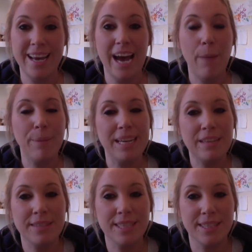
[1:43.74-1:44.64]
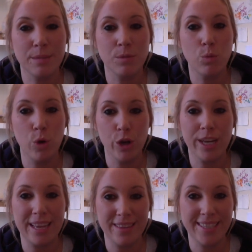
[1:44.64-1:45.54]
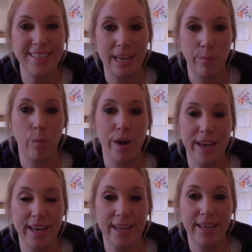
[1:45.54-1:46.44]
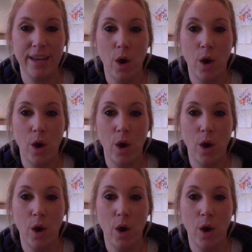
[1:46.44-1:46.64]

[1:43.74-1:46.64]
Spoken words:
And belief systems work in the same way.